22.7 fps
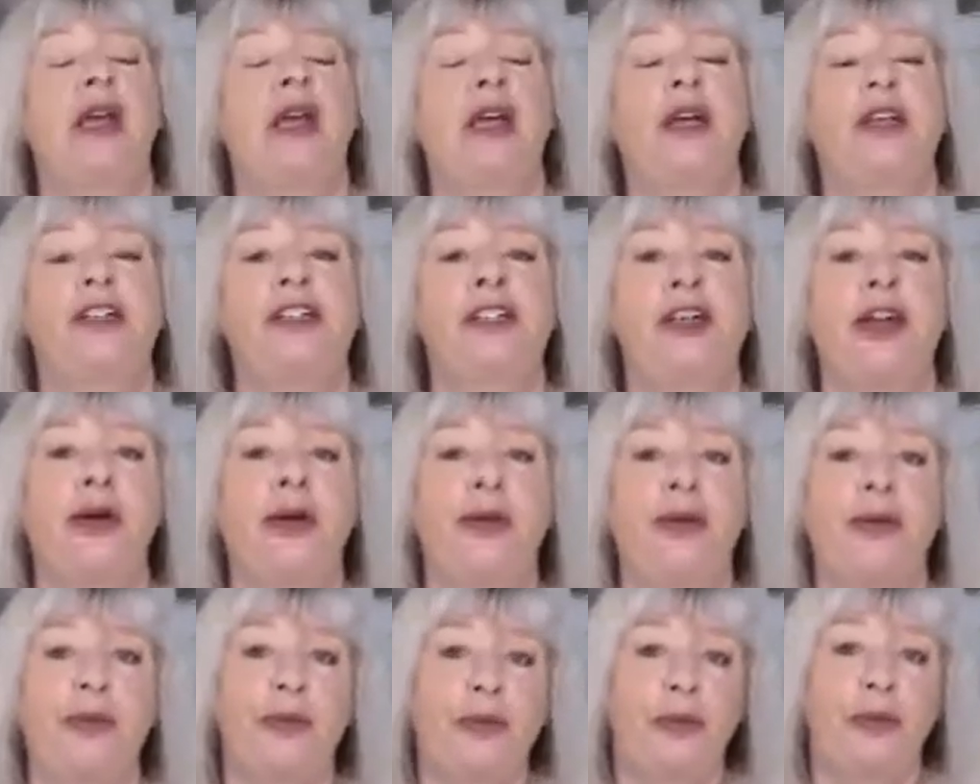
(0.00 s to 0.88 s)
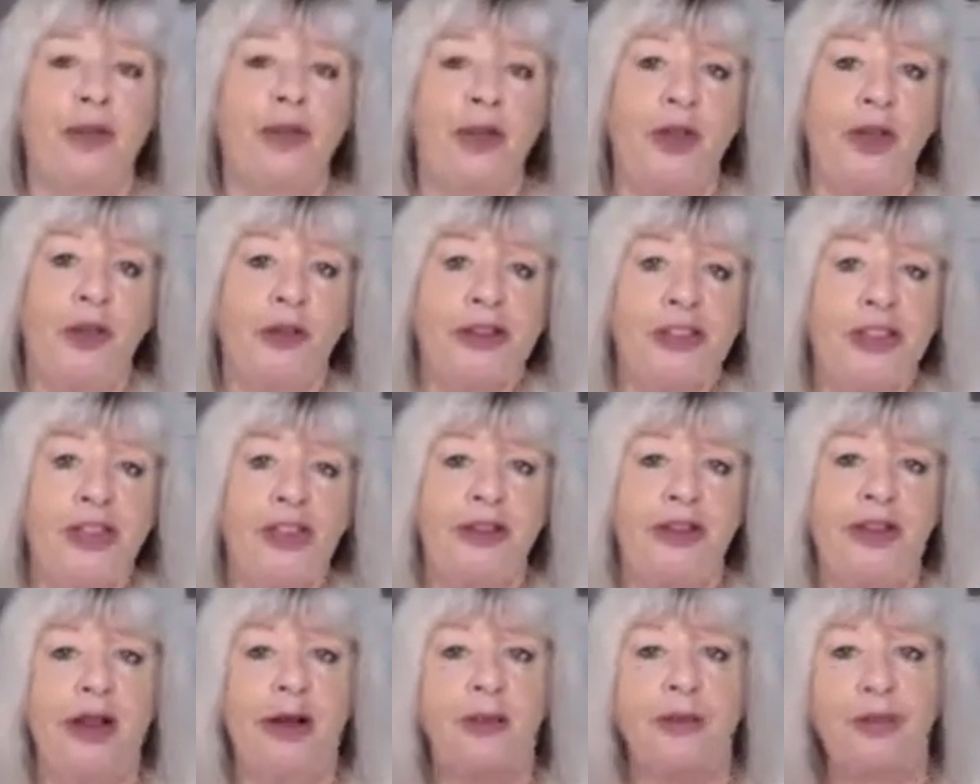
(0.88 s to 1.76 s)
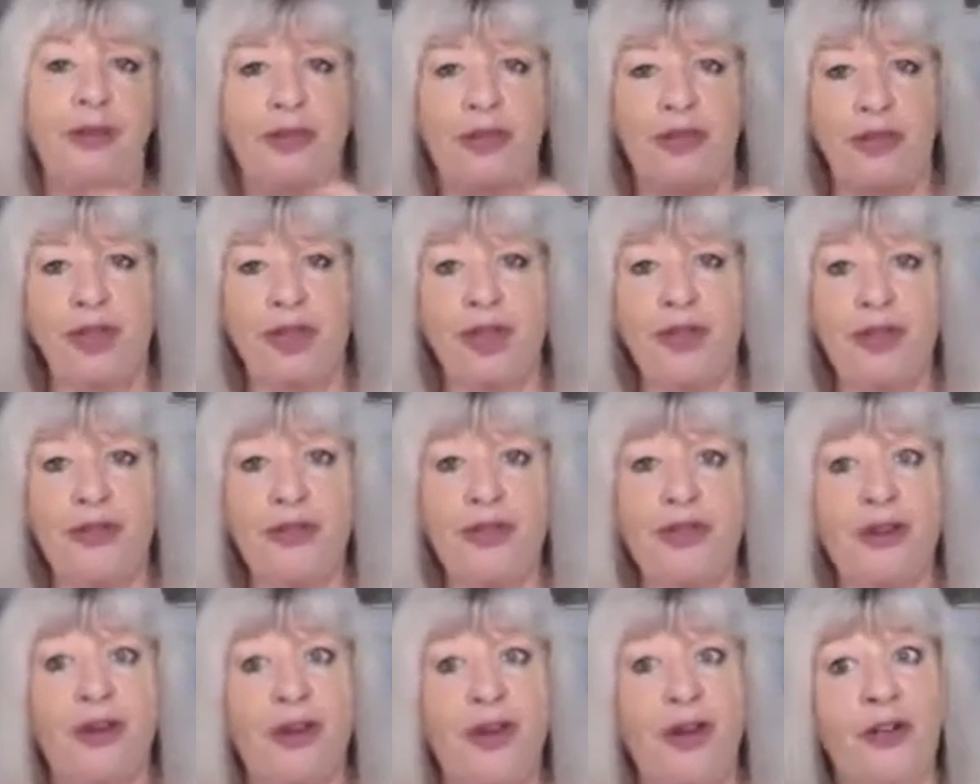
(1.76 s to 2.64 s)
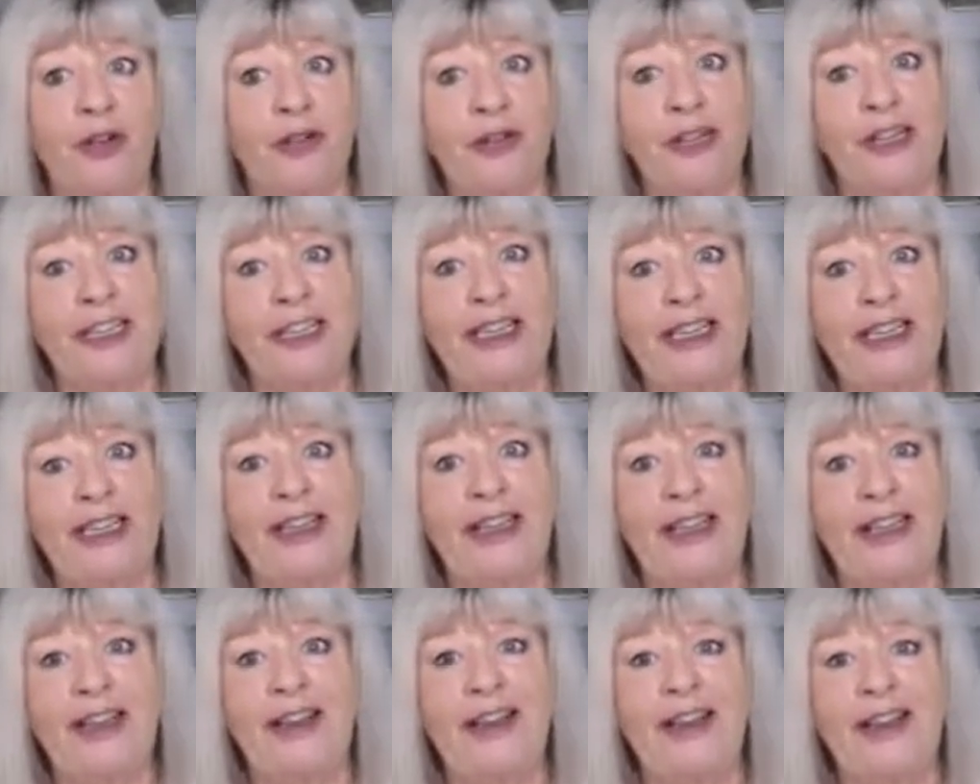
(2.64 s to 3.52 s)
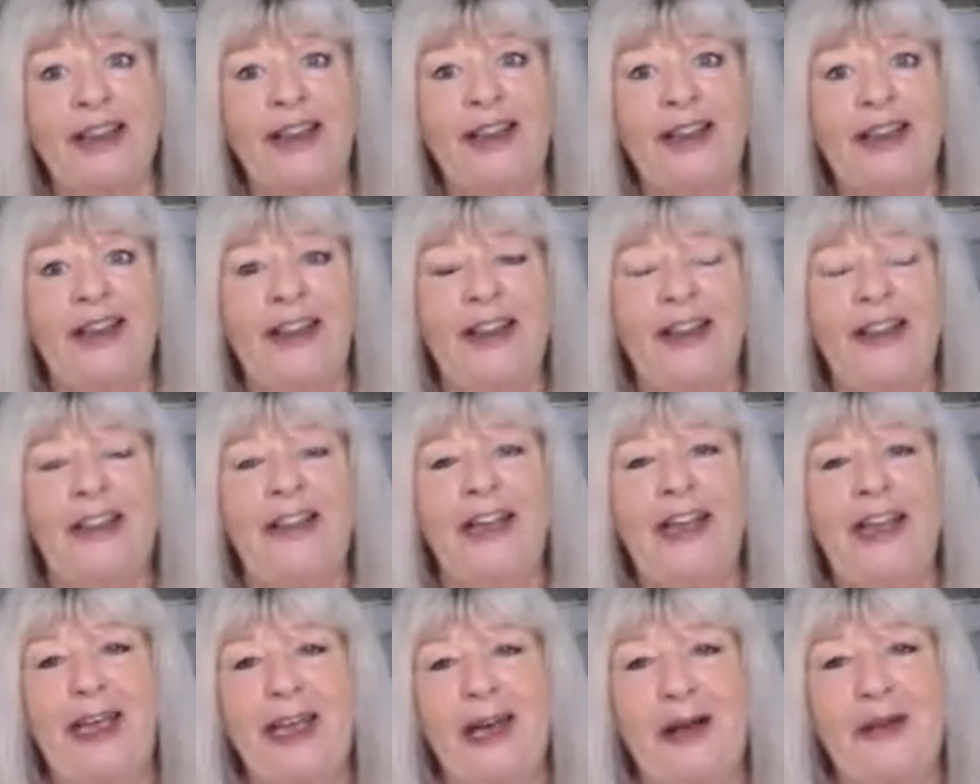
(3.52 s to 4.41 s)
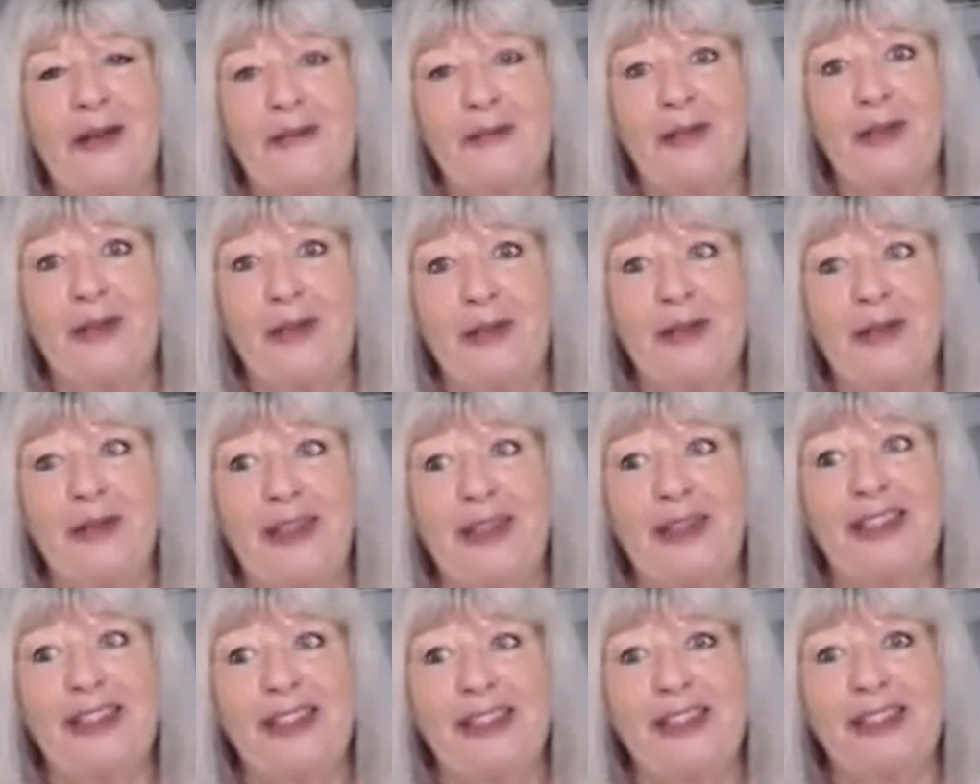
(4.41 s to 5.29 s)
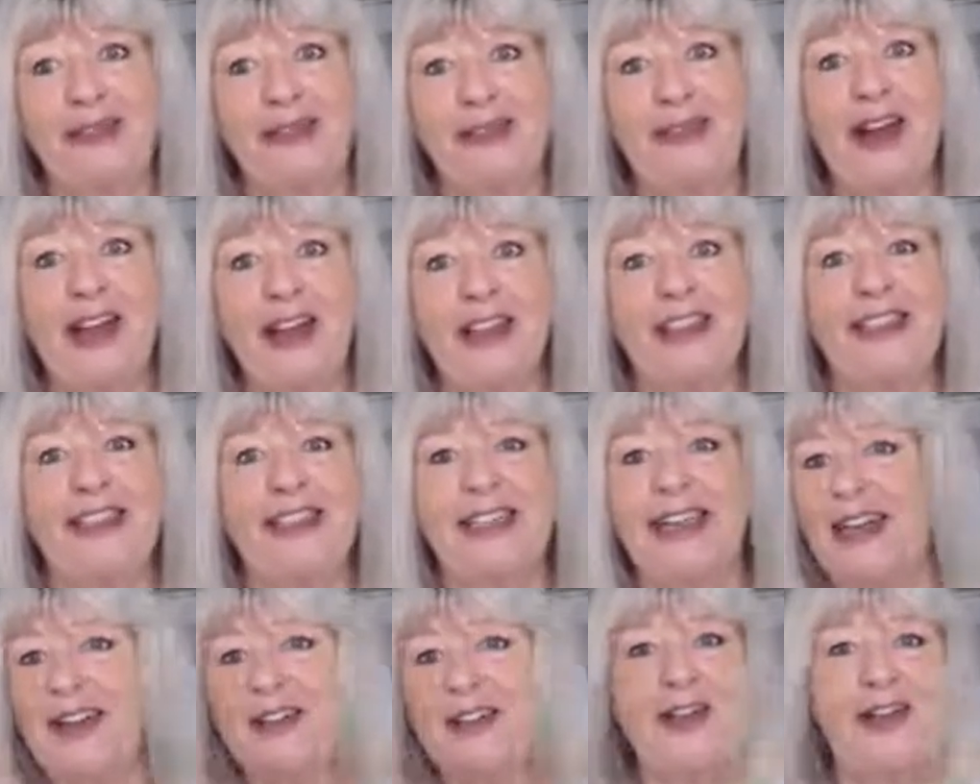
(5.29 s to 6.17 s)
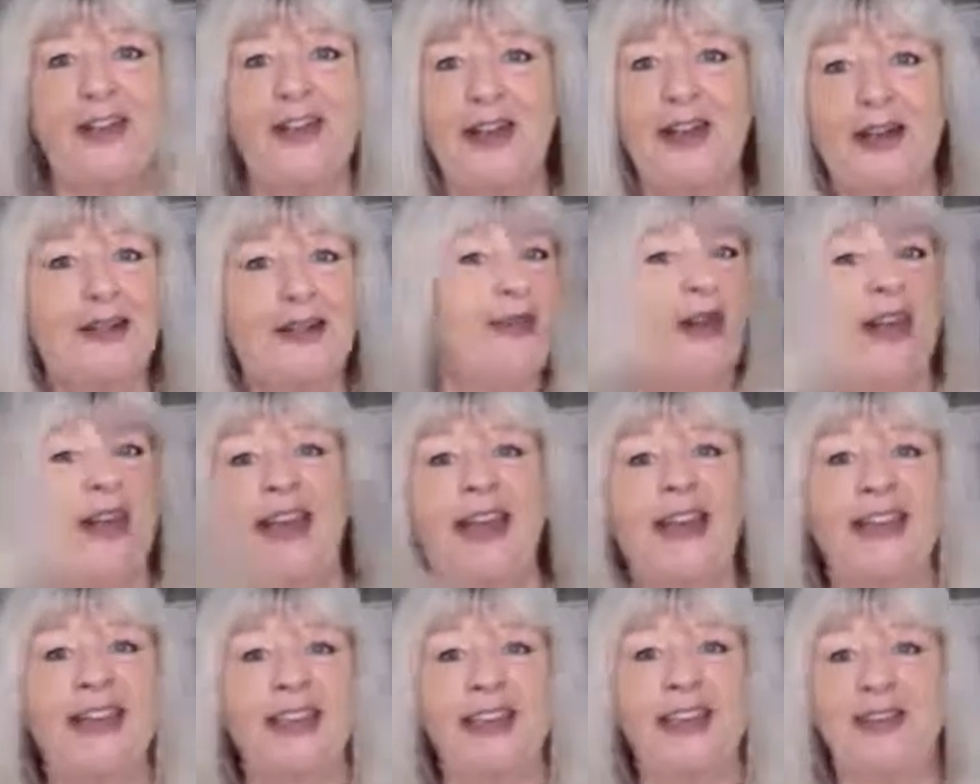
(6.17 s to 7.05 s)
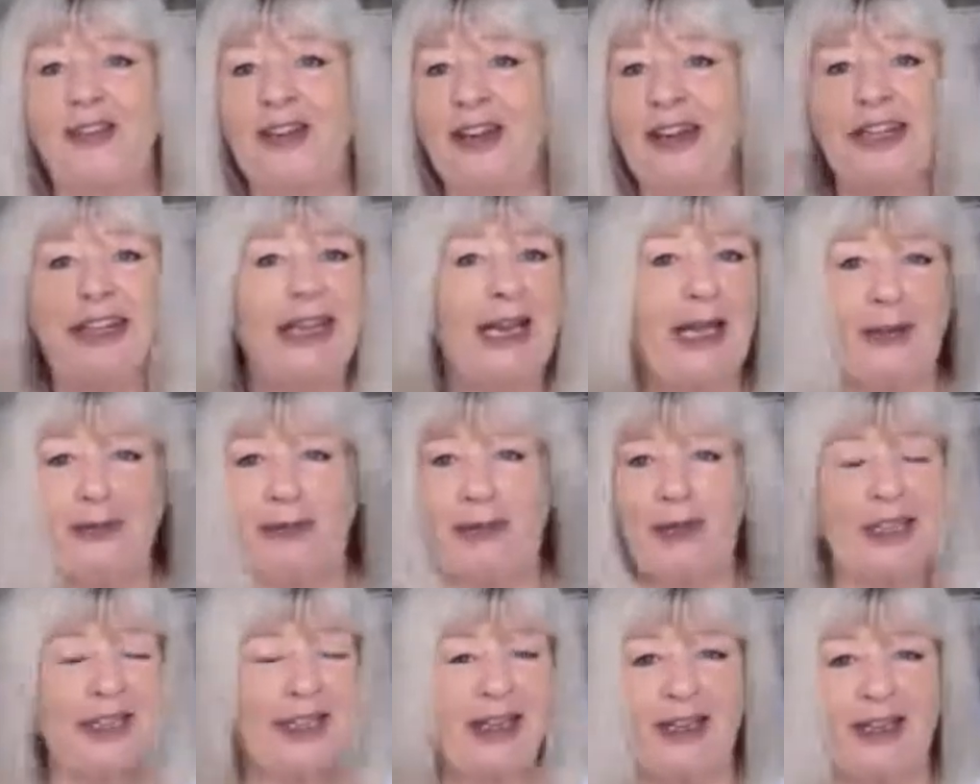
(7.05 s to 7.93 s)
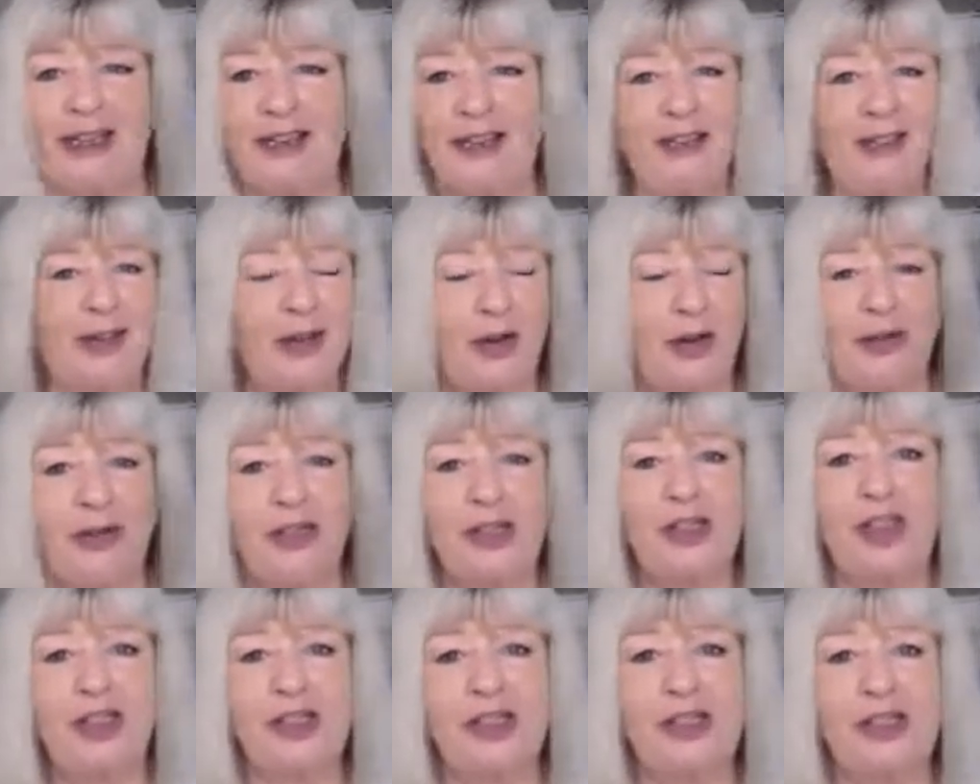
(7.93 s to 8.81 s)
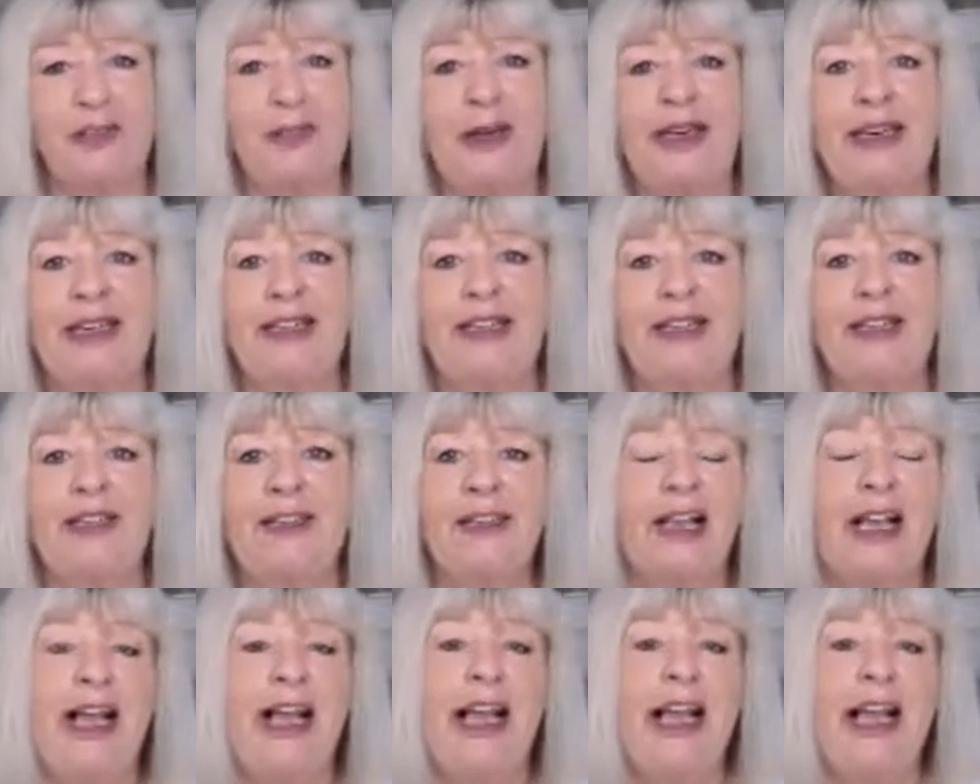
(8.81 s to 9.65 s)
So using that with the children, obviously they come from this right side, very creative, uninhibited, non-judgmental,